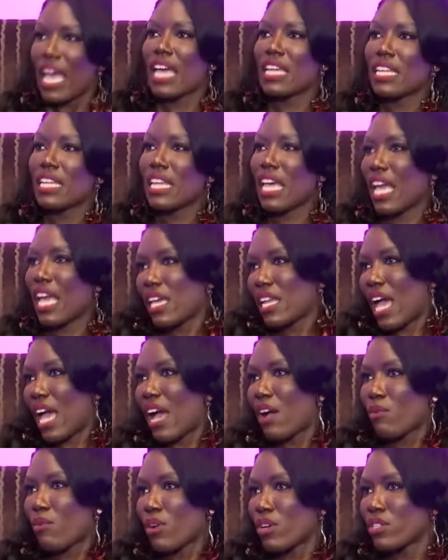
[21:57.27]
And in eight
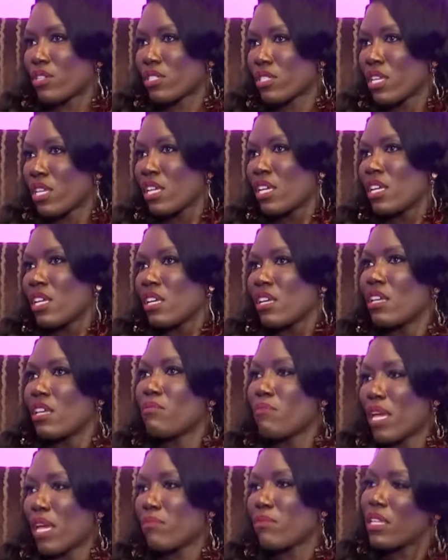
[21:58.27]
hours,
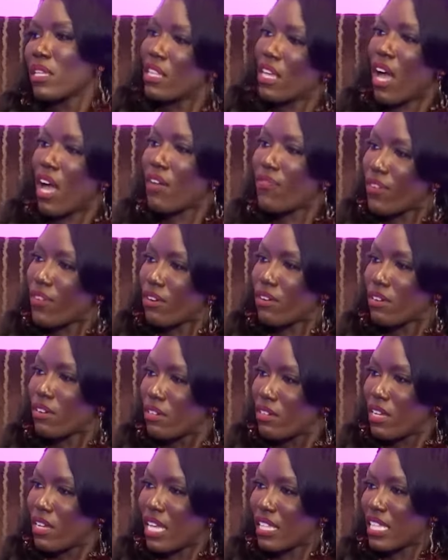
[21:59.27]
he made me the offer
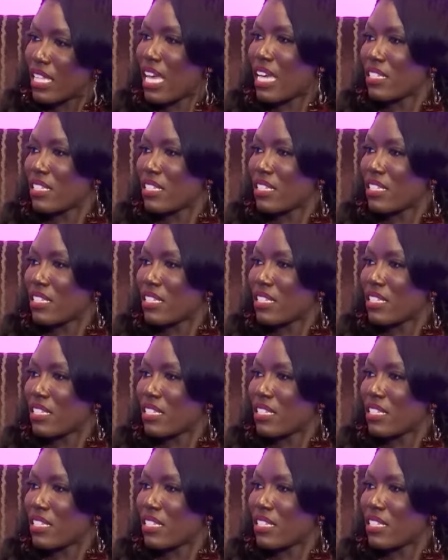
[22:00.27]
at the